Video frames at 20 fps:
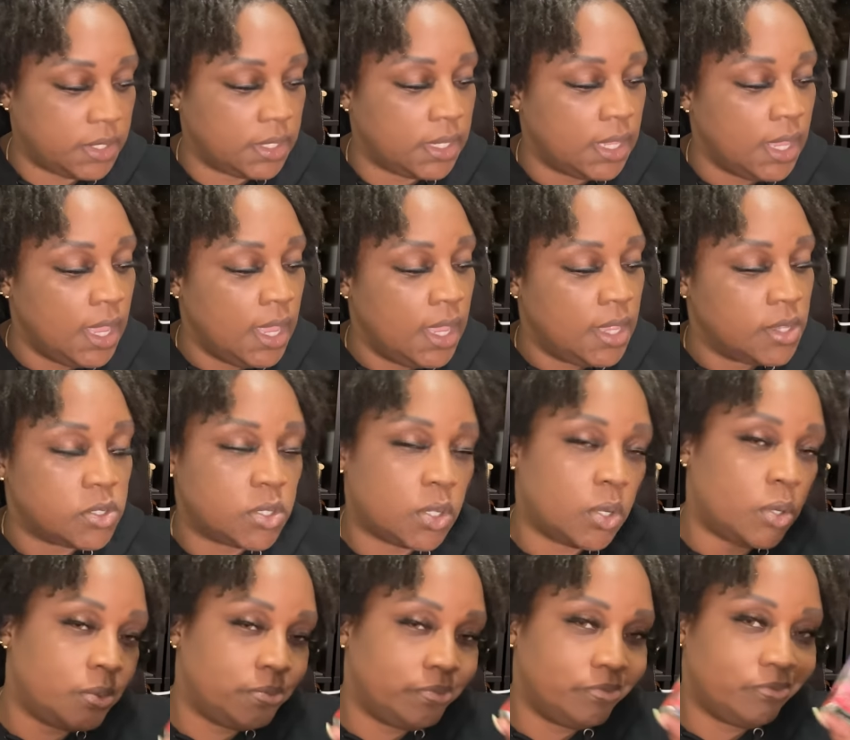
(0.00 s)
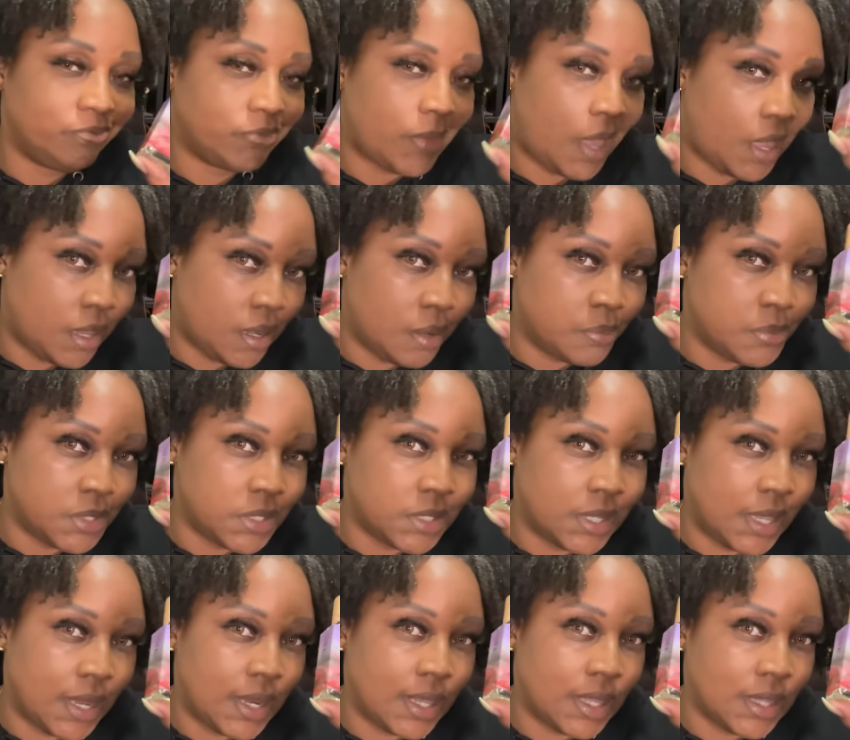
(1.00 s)
it. So I ended up just
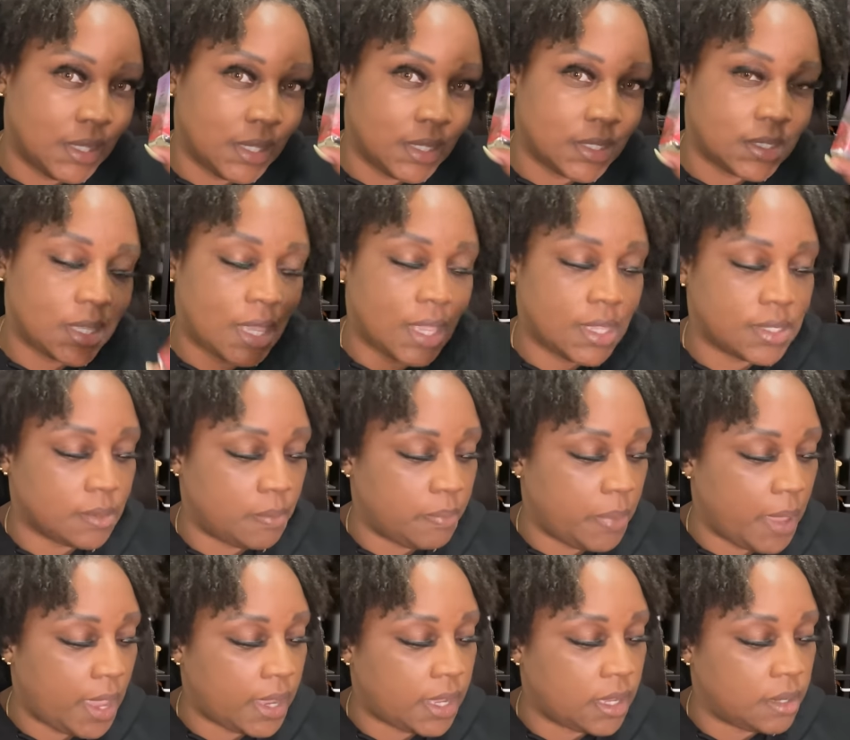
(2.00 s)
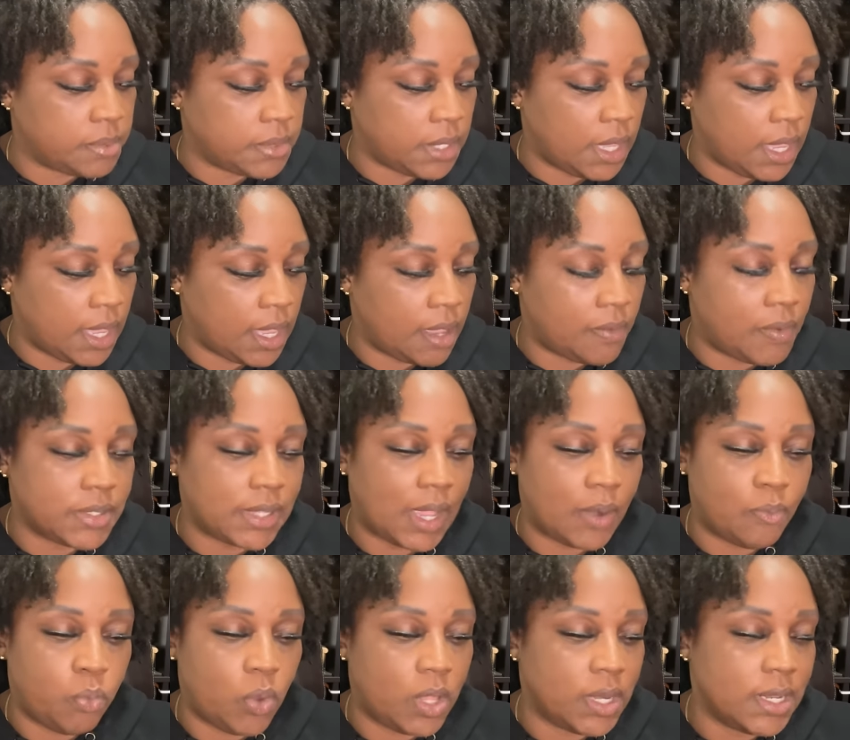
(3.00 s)
getting this as a backup to have, because I
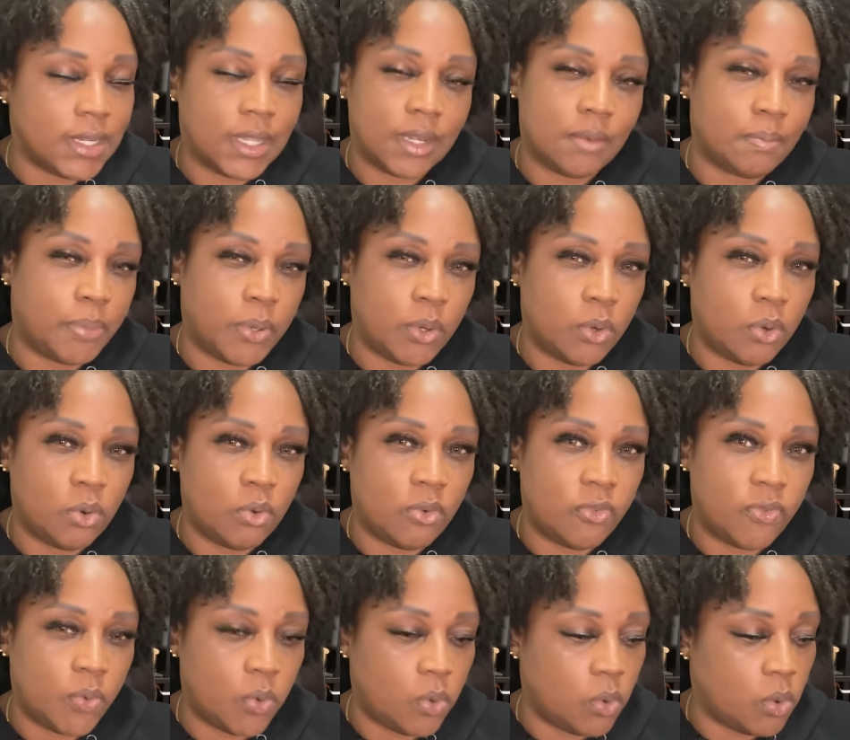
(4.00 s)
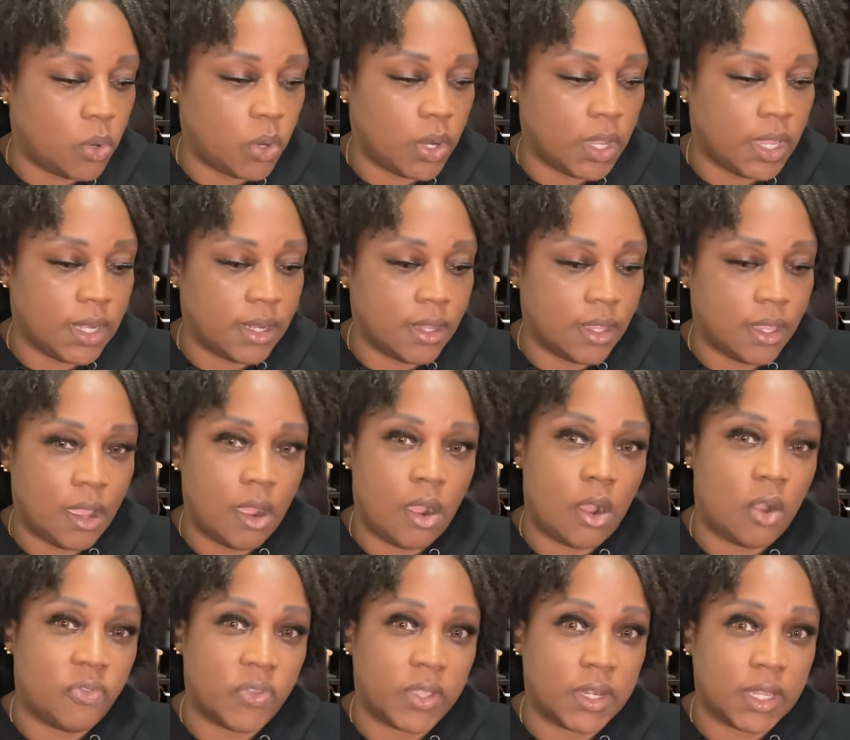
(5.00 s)
really didn't pull for it
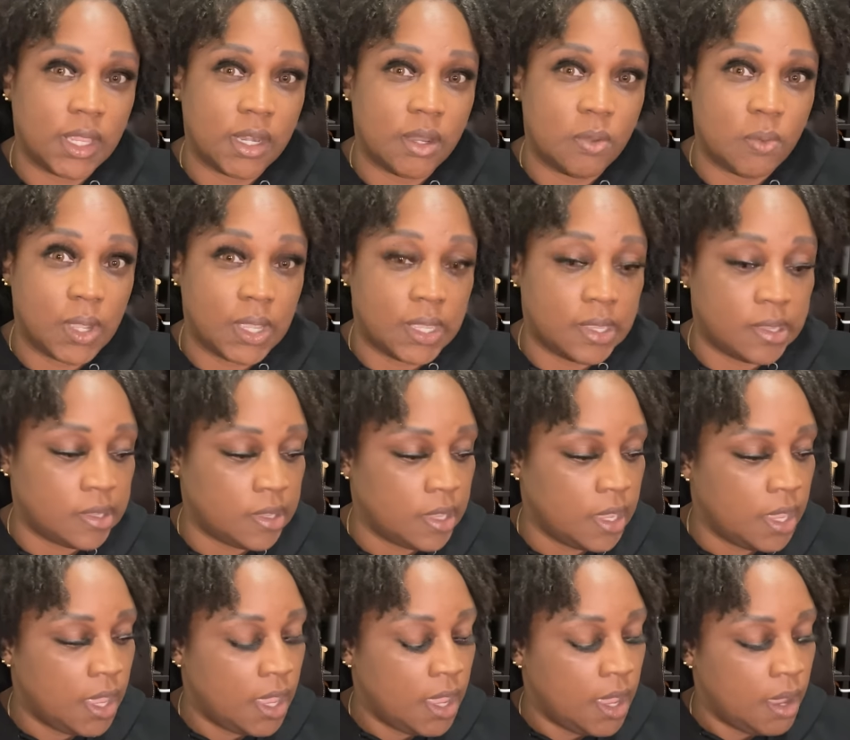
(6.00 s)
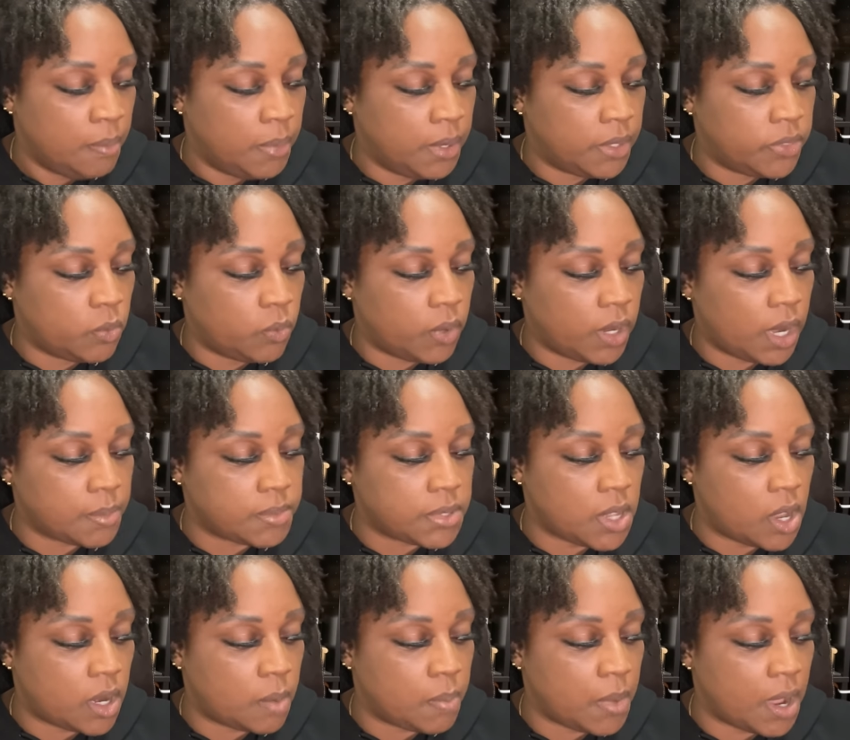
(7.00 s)
often anyway. But the one I'm
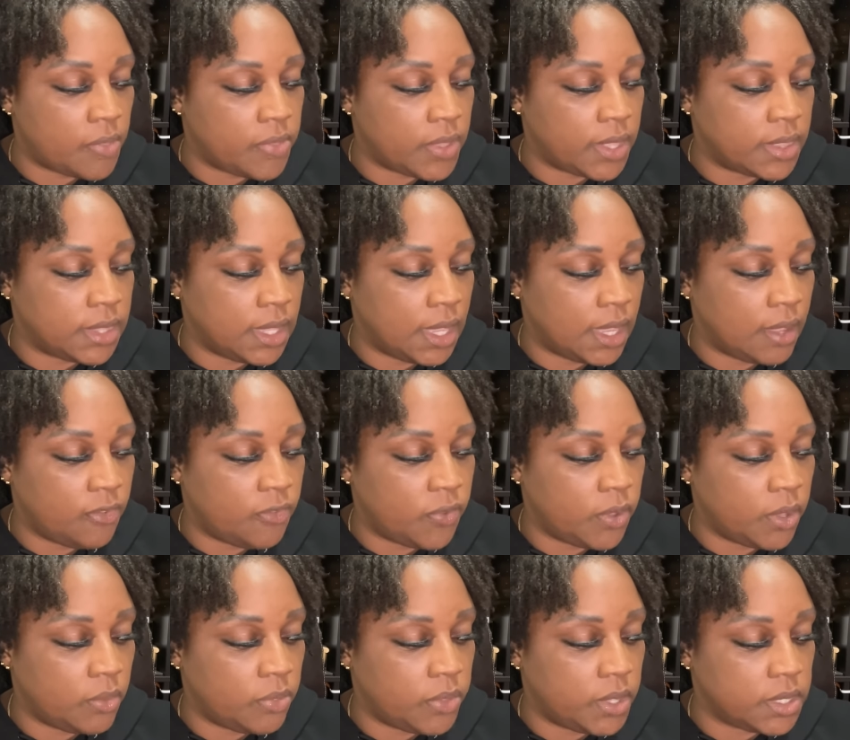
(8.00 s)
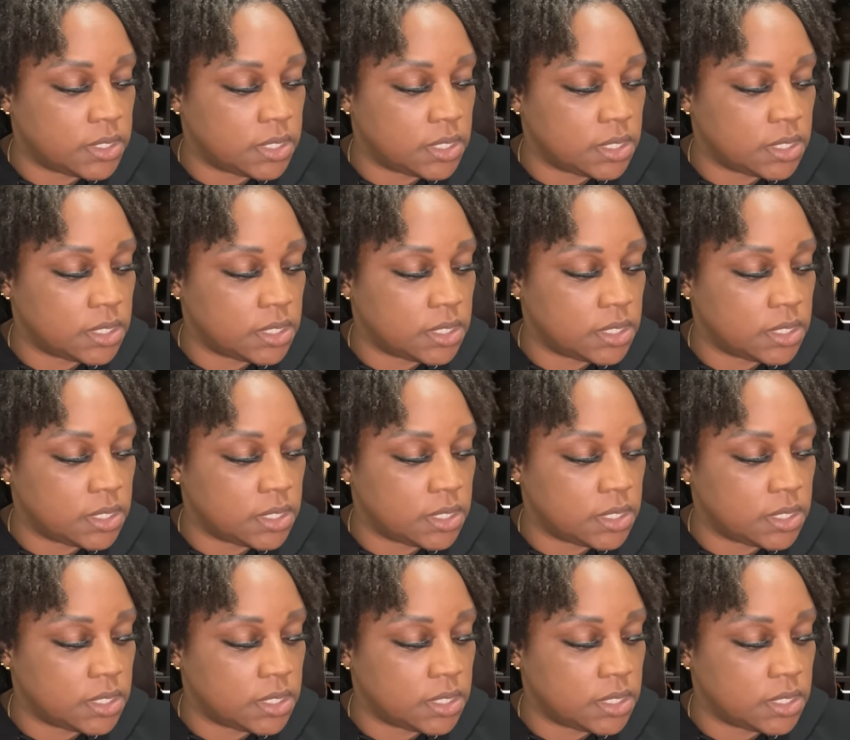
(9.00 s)
talking about that they feel this